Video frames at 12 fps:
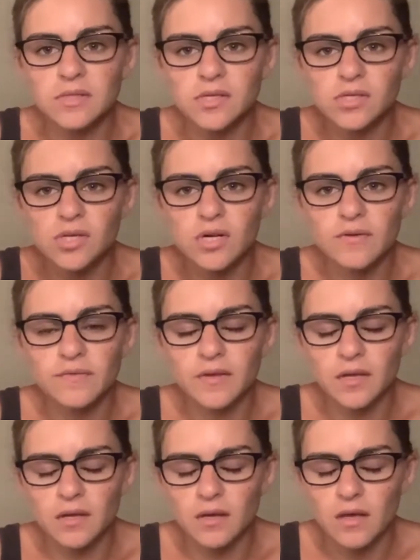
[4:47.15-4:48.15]
a
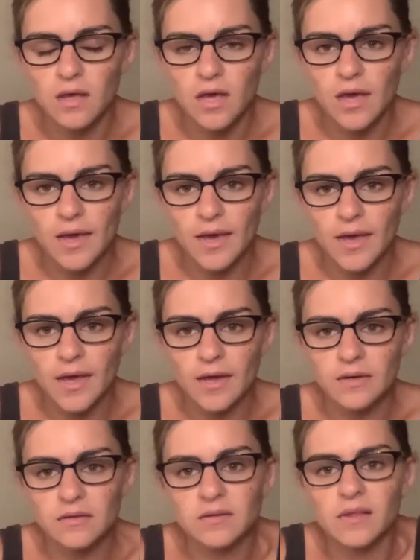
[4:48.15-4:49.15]
serving,
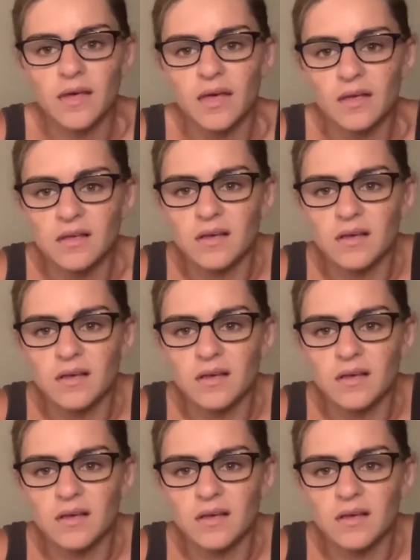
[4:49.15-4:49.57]
and like